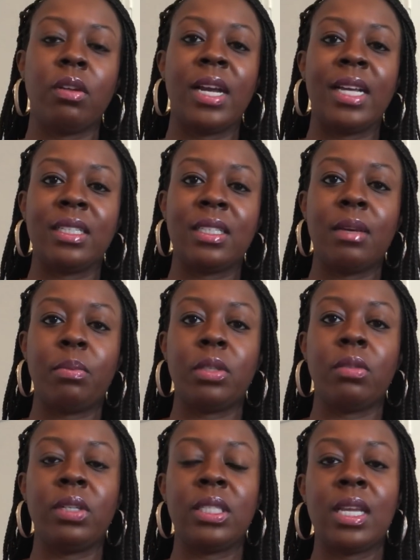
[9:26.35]
or as the
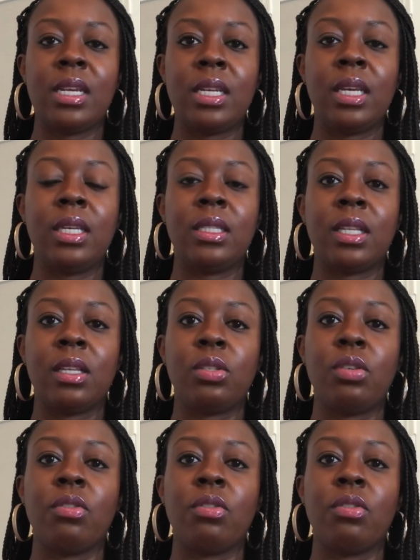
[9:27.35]
episode is ending, he says,